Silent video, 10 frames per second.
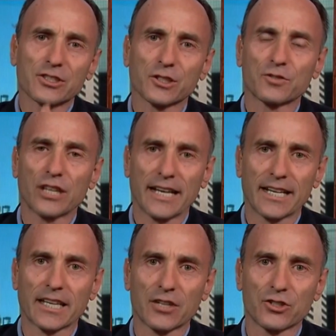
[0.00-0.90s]
of
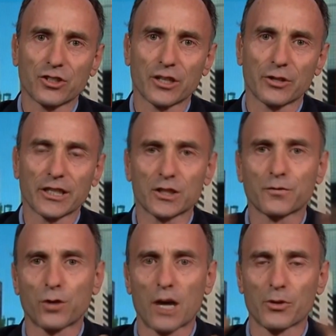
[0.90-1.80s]
genetic engineering is
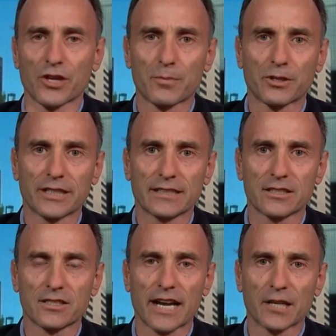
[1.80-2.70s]
fraught with unpredicted
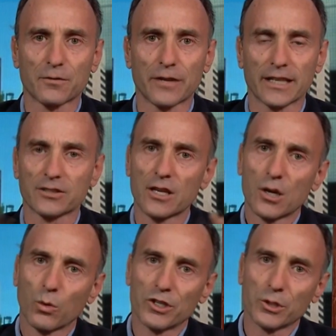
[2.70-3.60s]
side effects.
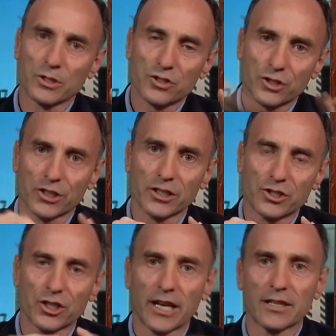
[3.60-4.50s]
When you insert a
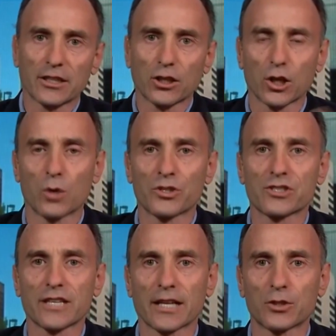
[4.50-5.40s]
gene and clone the
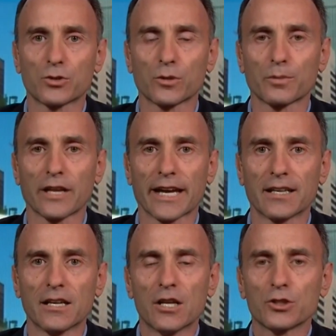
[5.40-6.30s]
cell into a plant,
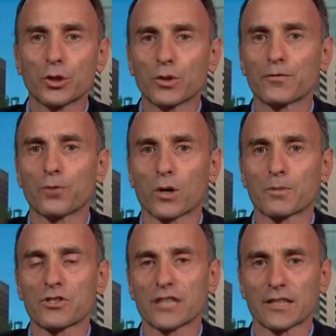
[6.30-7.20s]
2 to
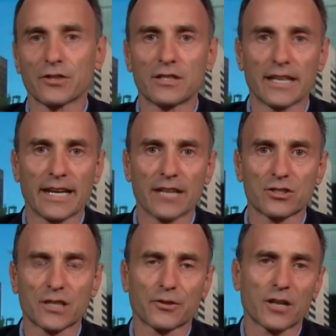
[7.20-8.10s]
4% of the DNA is
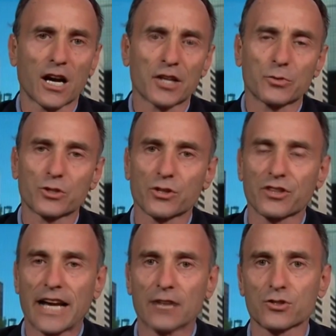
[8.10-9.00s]
different. Hundreds or
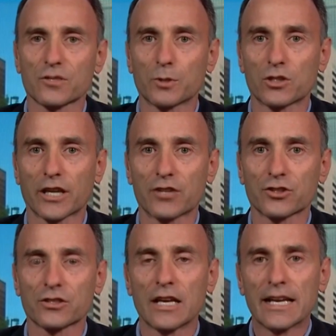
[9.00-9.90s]
thousands of
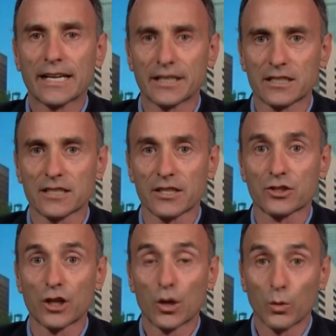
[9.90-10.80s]
mutations can exist
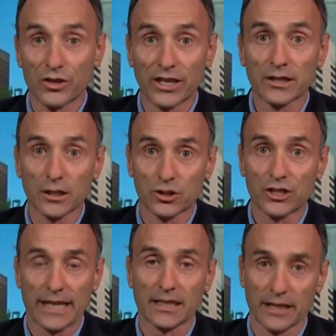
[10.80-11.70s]
within the
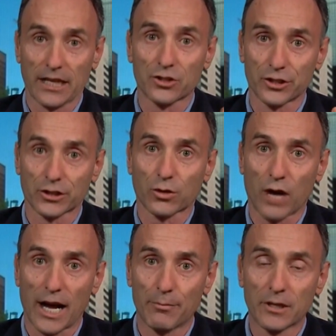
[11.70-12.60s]
genetically engineered
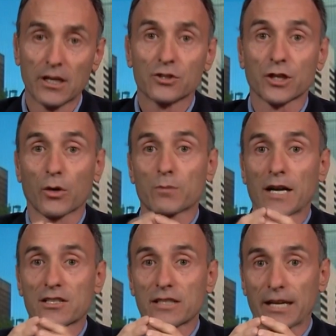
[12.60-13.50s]
crop. So in
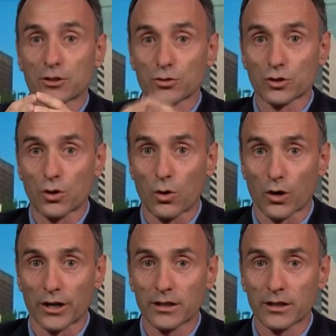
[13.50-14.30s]
Monsanto's corn,